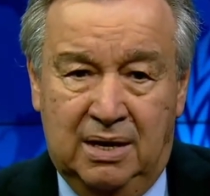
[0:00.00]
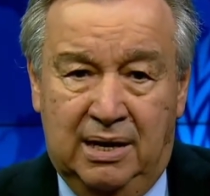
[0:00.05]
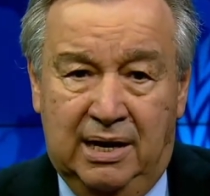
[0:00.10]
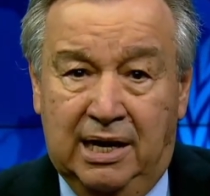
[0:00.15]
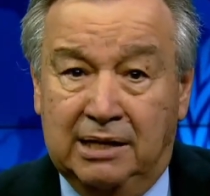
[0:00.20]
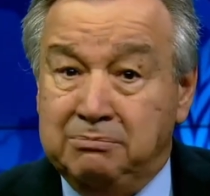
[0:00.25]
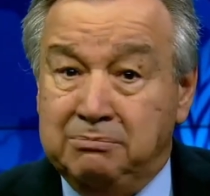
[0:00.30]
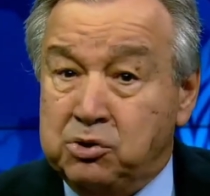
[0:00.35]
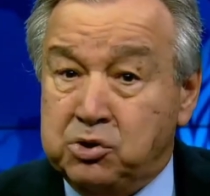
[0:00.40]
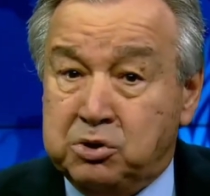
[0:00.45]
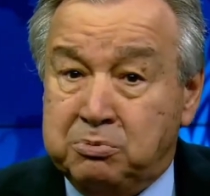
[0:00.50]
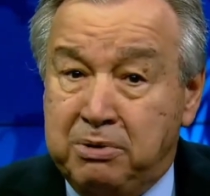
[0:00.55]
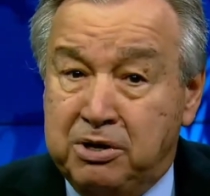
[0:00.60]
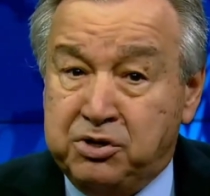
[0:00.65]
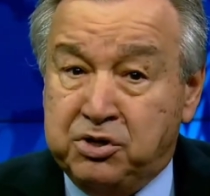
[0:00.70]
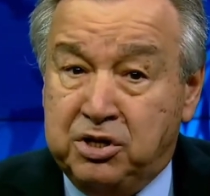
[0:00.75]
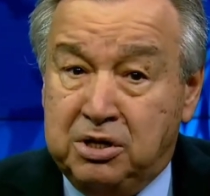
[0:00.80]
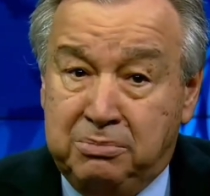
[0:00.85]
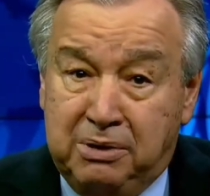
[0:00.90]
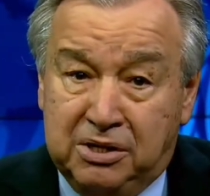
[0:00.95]
And most
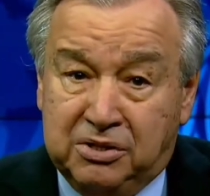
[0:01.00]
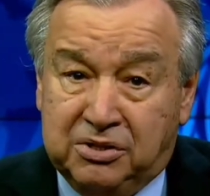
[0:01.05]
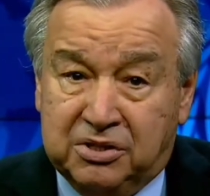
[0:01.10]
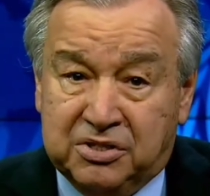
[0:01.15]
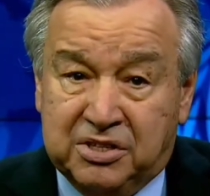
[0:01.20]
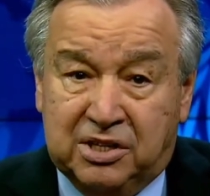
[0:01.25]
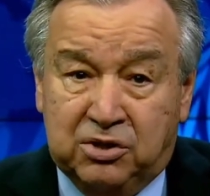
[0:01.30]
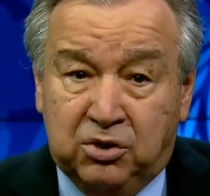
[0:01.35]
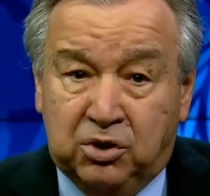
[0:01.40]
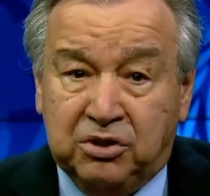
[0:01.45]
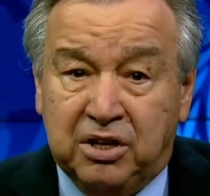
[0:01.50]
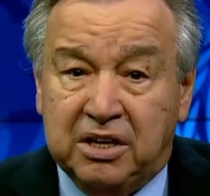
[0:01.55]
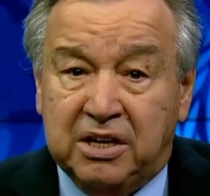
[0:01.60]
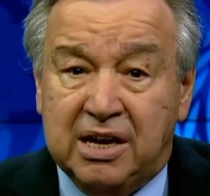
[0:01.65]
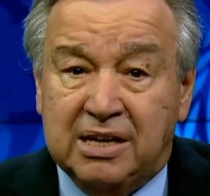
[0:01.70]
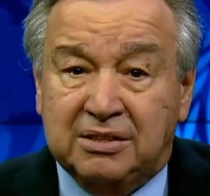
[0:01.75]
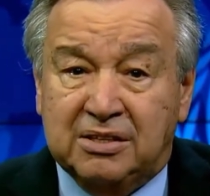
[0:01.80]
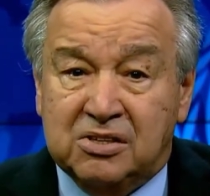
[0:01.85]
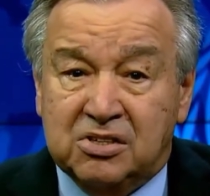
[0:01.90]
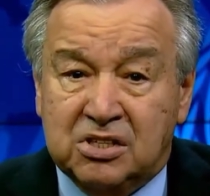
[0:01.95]
major emitters are not
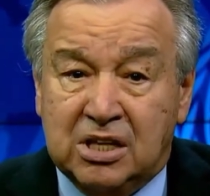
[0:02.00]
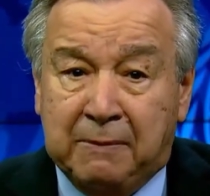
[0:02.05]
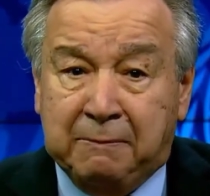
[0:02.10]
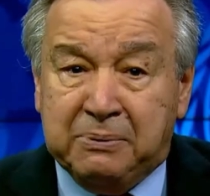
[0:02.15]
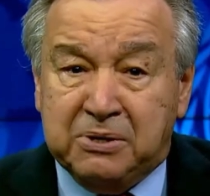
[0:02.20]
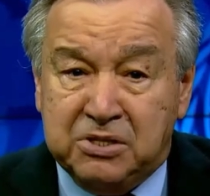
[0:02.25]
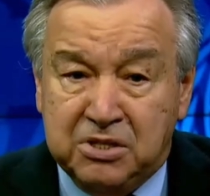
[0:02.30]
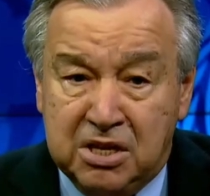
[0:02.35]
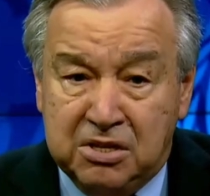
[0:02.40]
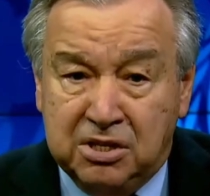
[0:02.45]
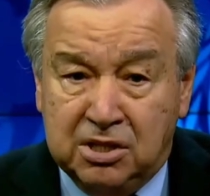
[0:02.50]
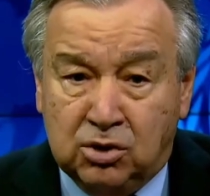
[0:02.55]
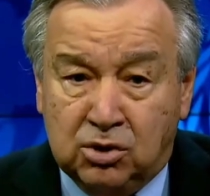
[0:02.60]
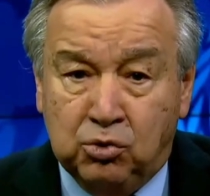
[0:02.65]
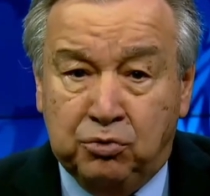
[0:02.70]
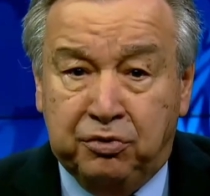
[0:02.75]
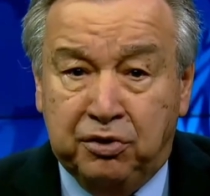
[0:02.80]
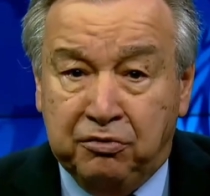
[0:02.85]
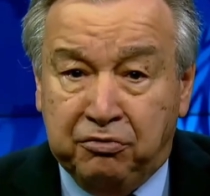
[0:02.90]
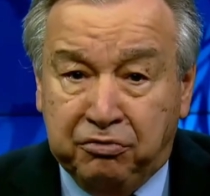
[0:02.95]
taking the steps needed to
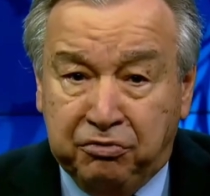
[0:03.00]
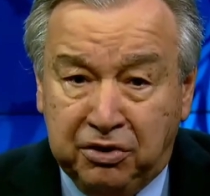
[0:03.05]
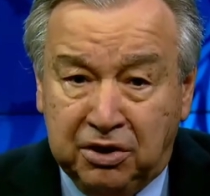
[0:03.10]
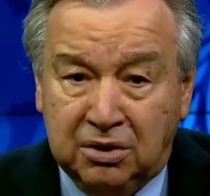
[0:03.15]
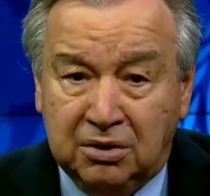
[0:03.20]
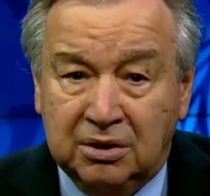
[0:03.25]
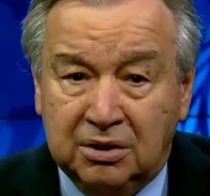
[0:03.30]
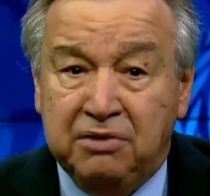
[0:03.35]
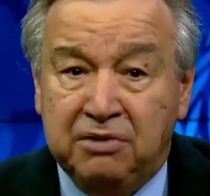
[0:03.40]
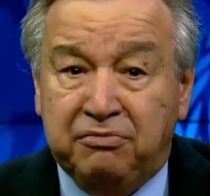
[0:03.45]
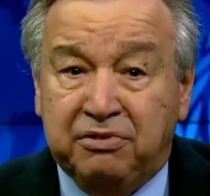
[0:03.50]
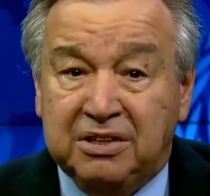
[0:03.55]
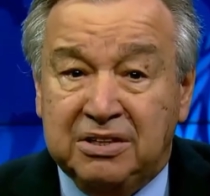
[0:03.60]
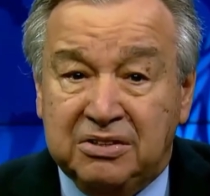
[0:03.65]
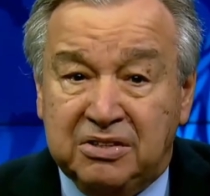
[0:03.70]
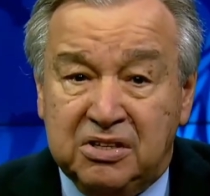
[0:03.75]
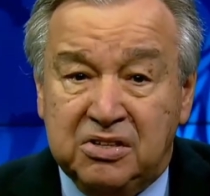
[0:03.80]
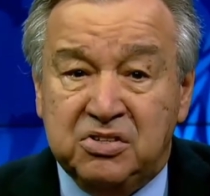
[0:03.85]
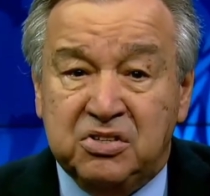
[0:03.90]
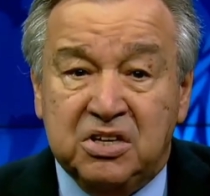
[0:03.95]
fulfill even
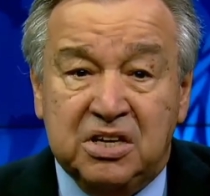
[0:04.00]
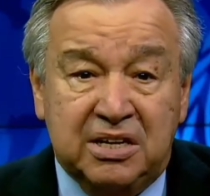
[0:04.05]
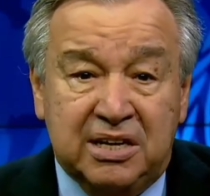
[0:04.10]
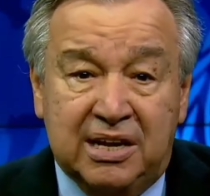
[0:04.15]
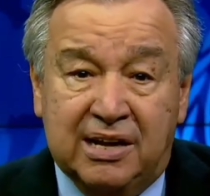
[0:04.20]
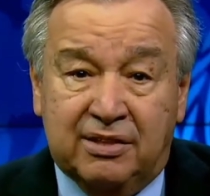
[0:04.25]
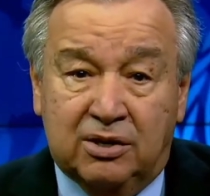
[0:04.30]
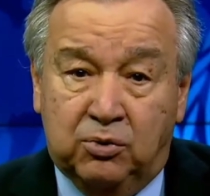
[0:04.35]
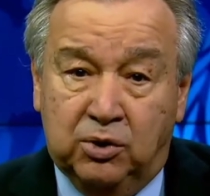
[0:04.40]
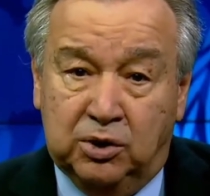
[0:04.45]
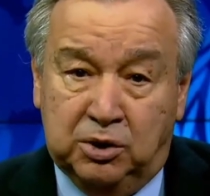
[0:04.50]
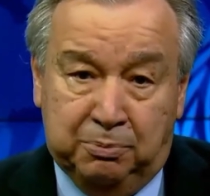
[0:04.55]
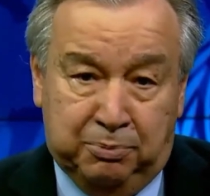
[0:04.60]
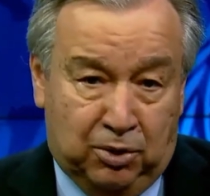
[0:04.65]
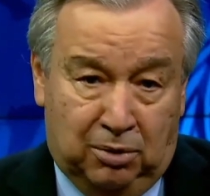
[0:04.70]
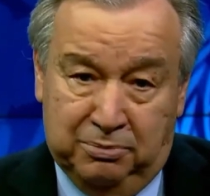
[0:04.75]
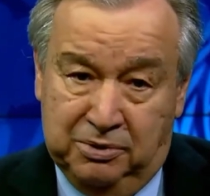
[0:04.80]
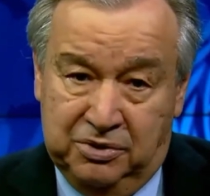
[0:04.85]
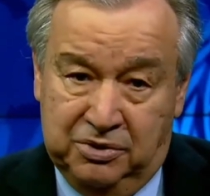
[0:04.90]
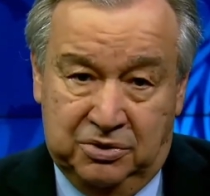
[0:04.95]
these inadequate
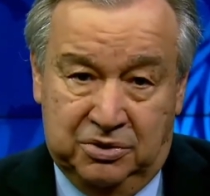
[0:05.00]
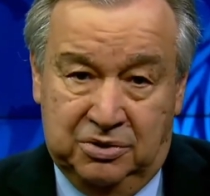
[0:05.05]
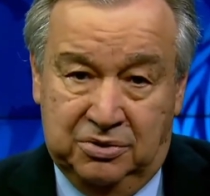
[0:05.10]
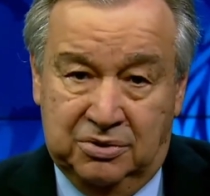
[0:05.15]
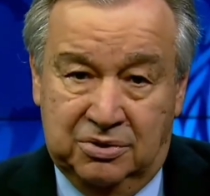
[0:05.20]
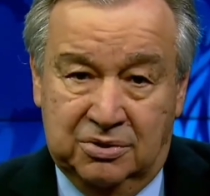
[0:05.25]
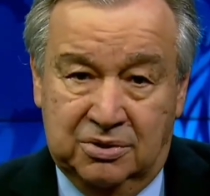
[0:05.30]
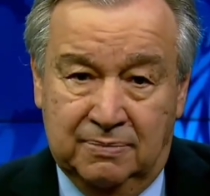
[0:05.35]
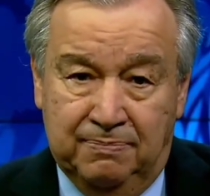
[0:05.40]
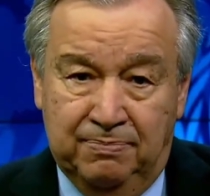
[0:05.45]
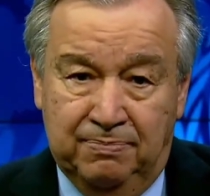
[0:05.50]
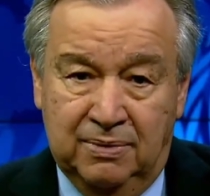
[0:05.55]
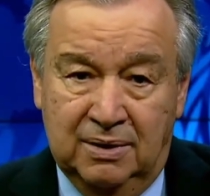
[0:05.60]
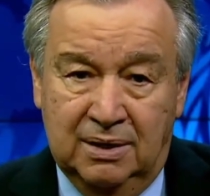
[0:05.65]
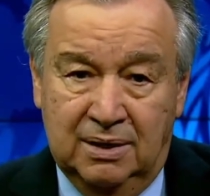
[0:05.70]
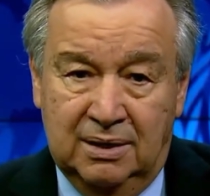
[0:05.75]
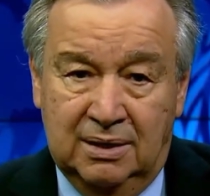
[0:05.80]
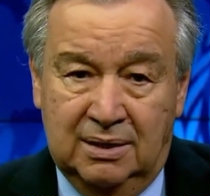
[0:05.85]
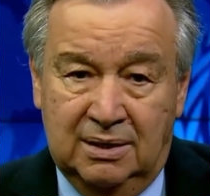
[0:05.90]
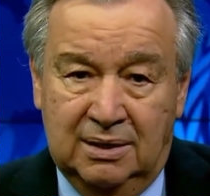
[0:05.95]
promises.
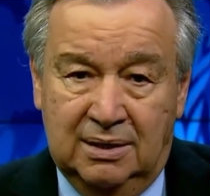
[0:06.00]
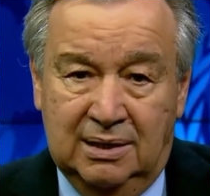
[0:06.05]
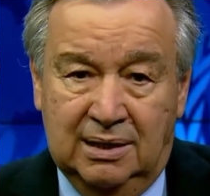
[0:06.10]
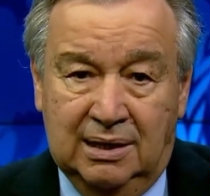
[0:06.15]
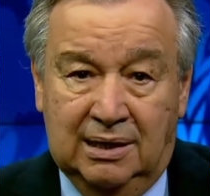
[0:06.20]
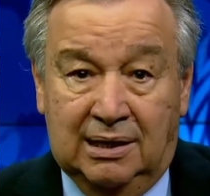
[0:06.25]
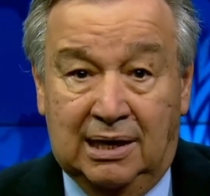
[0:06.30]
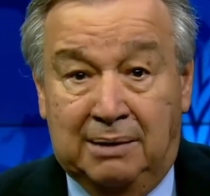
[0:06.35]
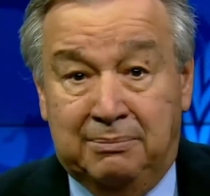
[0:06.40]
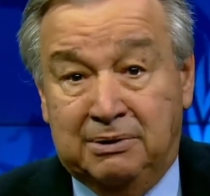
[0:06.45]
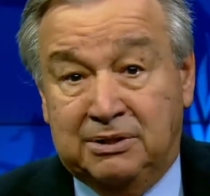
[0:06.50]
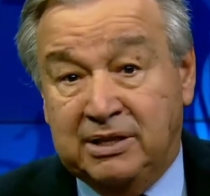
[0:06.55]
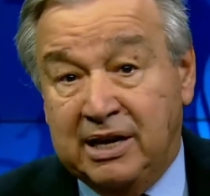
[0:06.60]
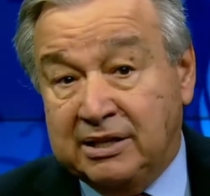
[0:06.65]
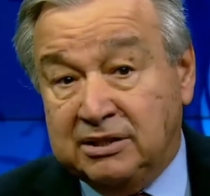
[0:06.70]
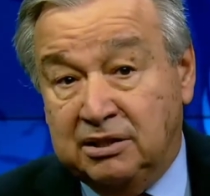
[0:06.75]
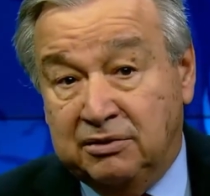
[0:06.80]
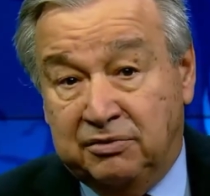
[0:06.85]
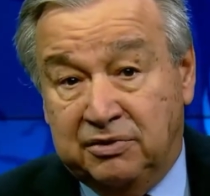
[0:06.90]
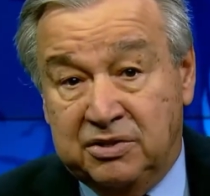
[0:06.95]
Climate
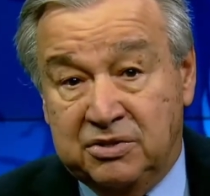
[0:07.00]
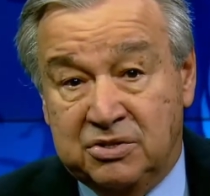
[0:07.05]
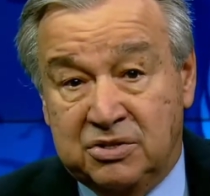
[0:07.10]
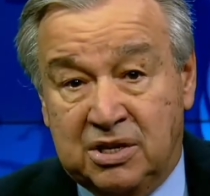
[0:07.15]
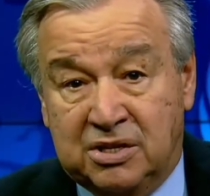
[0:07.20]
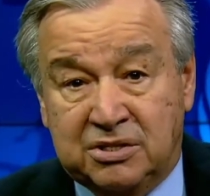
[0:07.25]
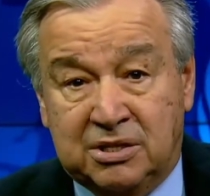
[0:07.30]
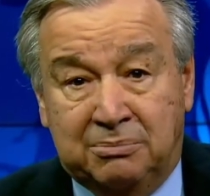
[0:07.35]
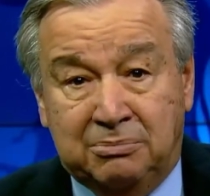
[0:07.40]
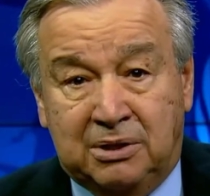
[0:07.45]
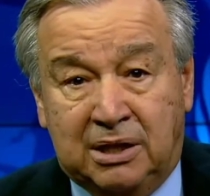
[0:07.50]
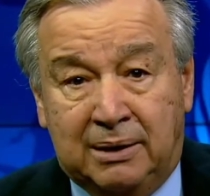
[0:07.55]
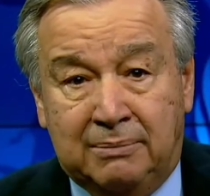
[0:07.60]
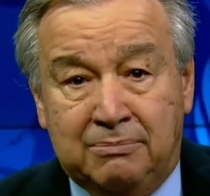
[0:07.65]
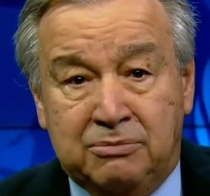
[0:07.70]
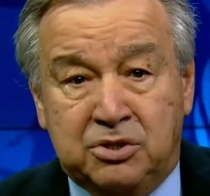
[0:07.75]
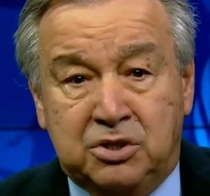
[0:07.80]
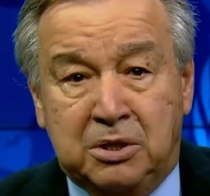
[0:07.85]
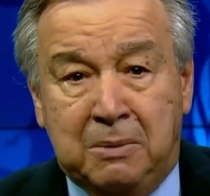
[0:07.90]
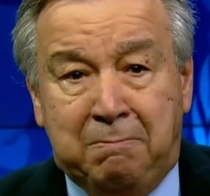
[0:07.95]
activists are
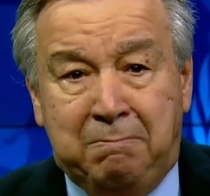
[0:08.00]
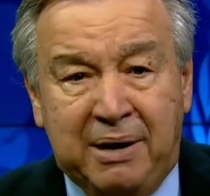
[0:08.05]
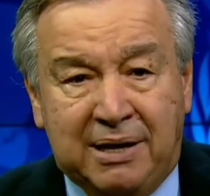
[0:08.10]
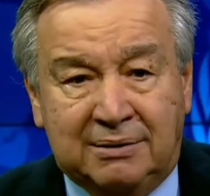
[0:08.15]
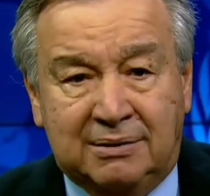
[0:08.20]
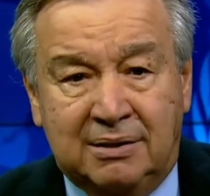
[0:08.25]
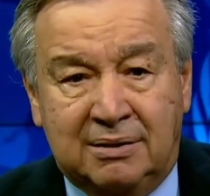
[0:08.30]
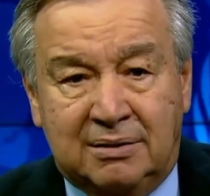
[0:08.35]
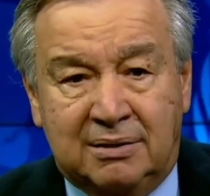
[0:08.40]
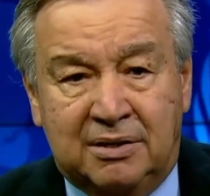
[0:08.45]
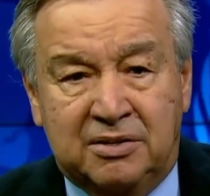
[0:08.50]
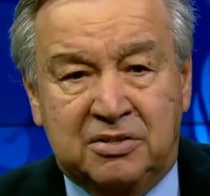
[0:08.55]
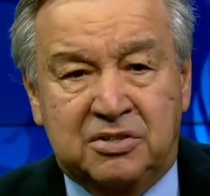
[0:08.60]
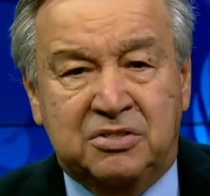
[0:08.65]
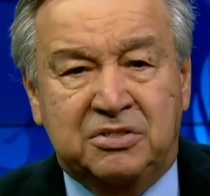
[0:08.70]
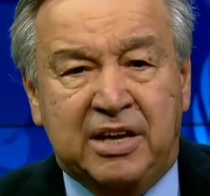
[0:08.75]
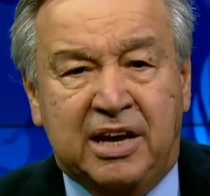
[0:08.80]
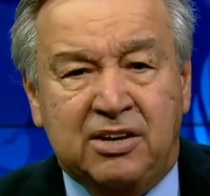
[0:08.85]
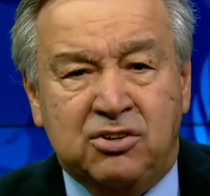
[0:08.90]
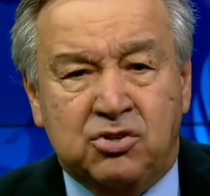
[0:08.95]
sometimes depicted as
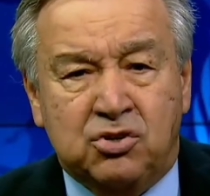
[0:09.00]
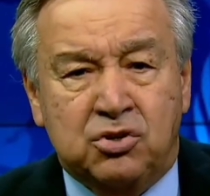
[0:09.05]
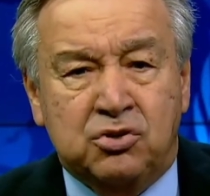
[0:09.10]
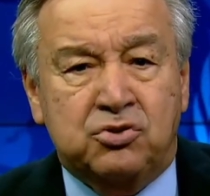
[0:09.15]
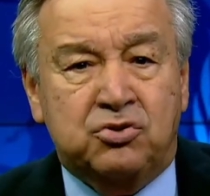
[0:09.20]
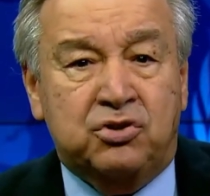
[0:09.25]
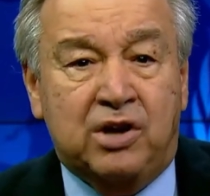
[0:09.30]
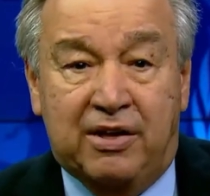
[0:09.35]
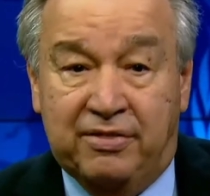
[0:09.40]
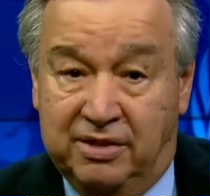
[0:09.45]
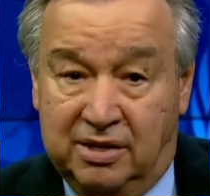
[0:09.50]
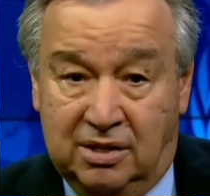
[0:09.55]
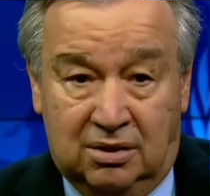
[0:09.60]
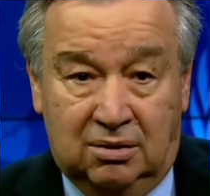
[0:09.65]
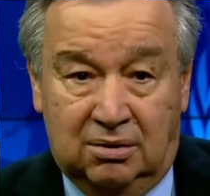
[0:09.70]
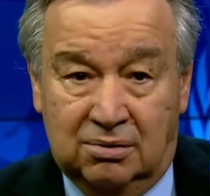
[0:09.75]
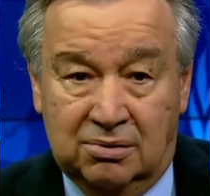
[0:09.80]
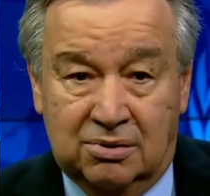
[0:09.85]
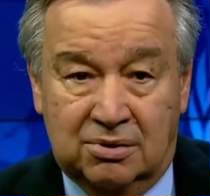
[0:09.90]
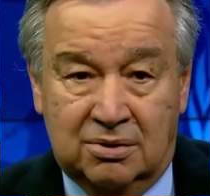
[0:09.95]
dangerous
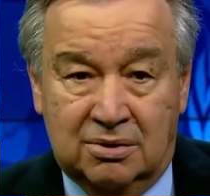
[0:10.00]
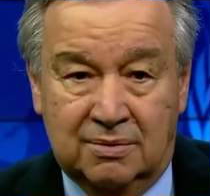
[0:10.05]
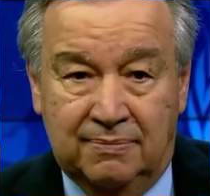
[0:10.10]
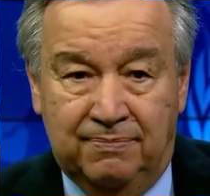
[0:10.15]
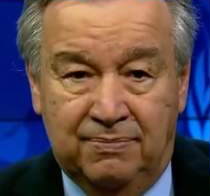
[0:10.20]
radicals.